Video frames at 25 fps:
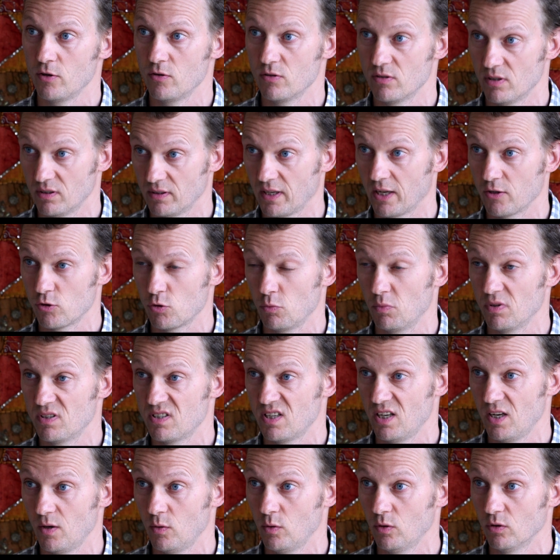using natural
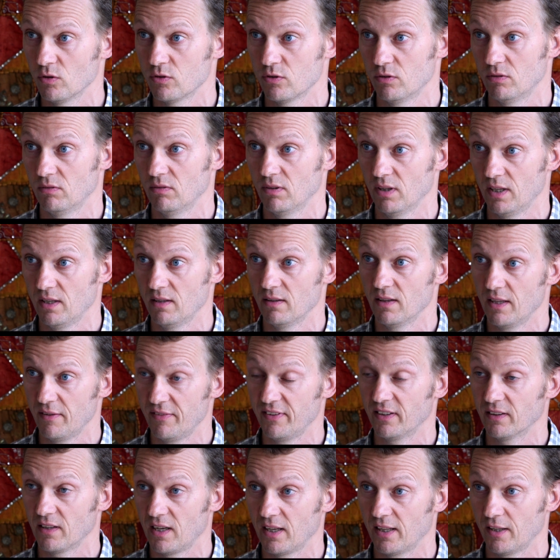materials and li
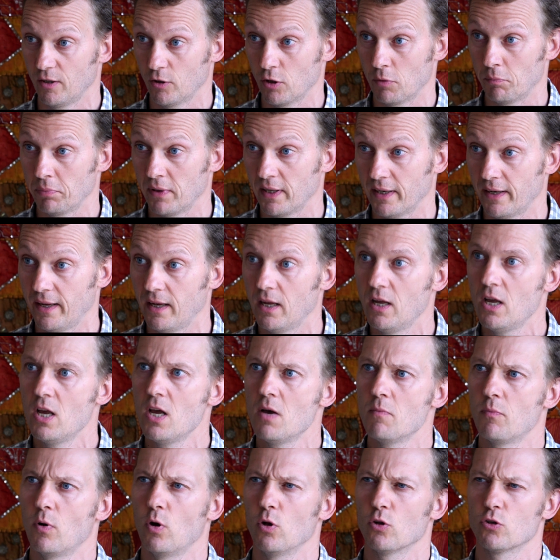living lightly on the planet,
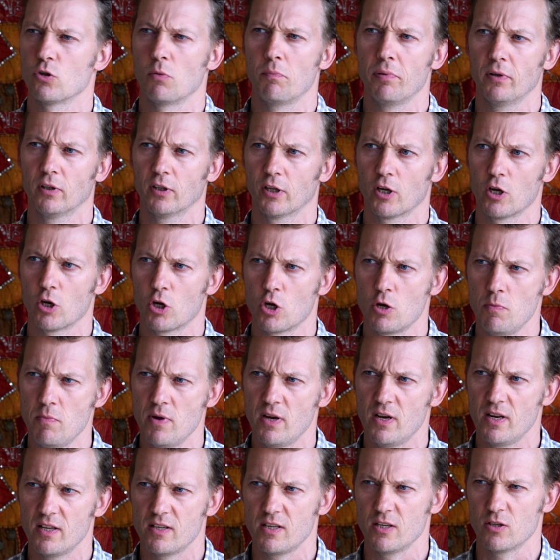but also building a
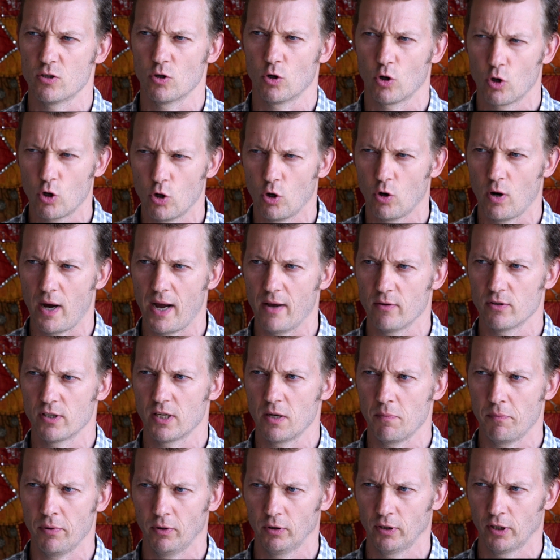community. So
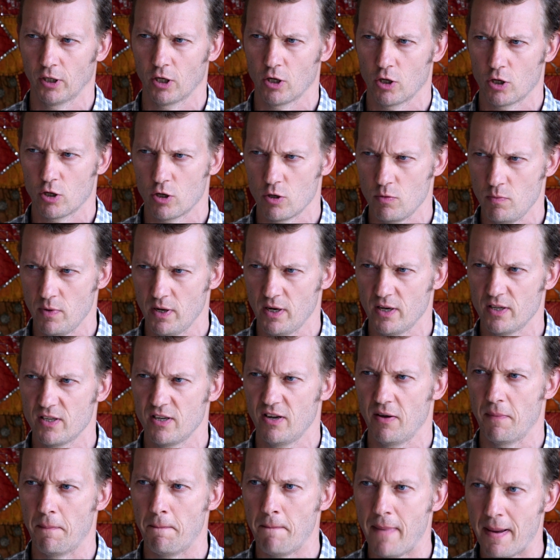co-housing and building a
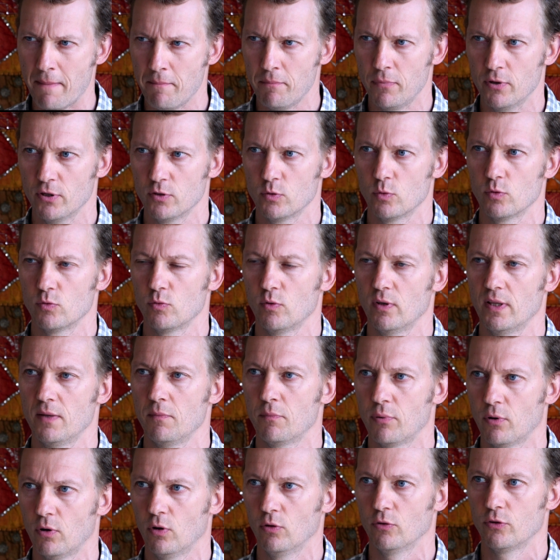community of members was really
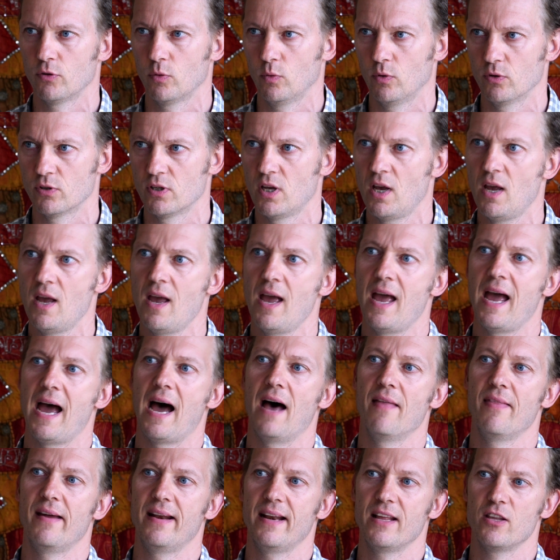important to us.
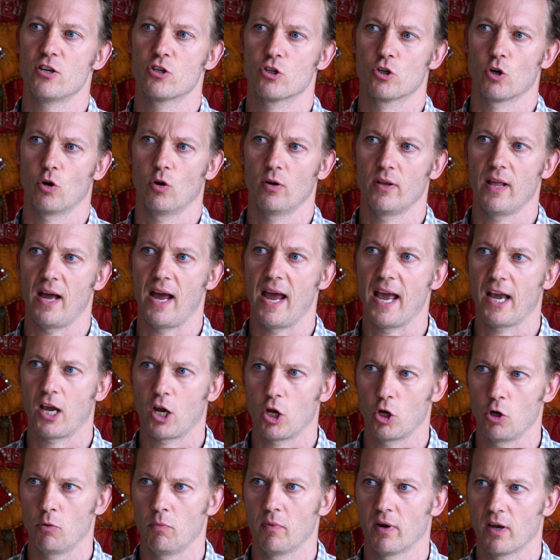And then ensuring that
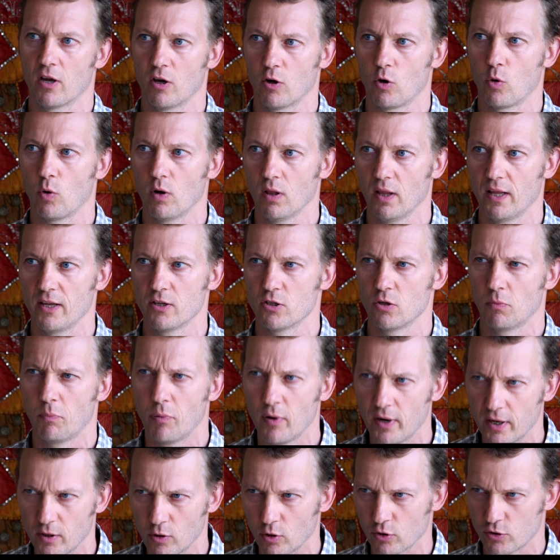economic quality. So
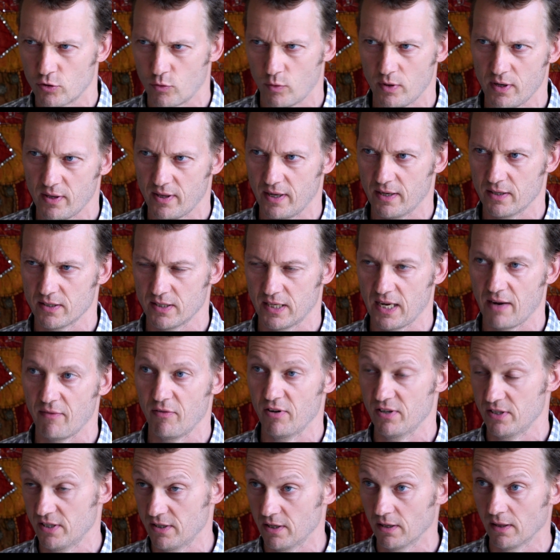putting those three things
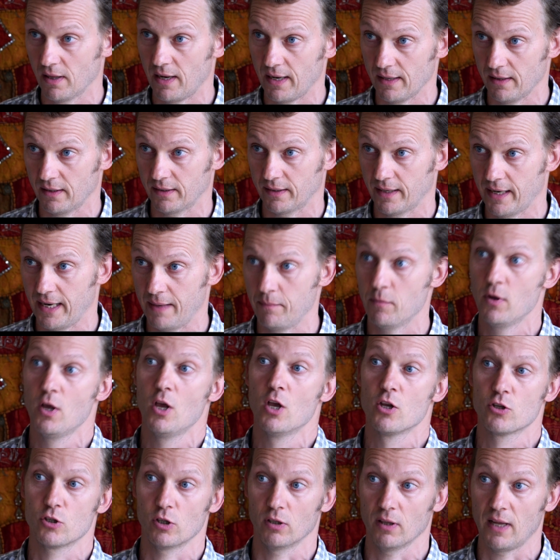together is in the LILAC name.
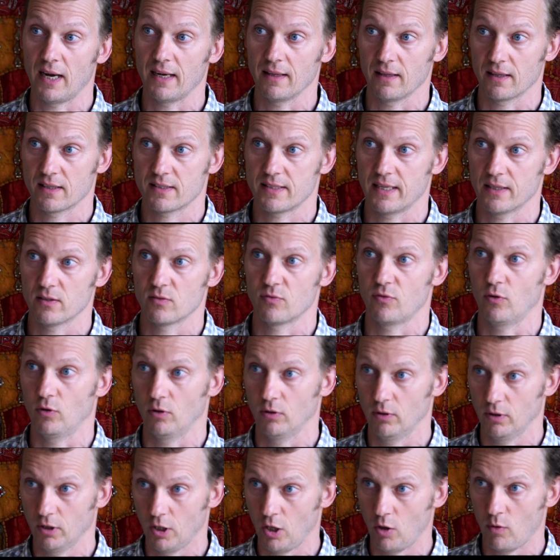So LILAC stands
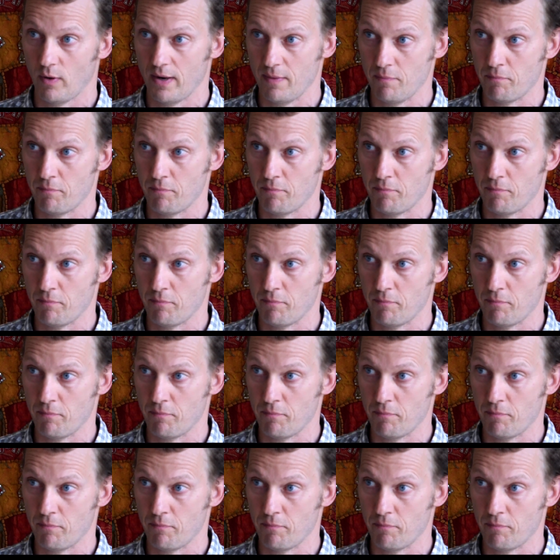for Low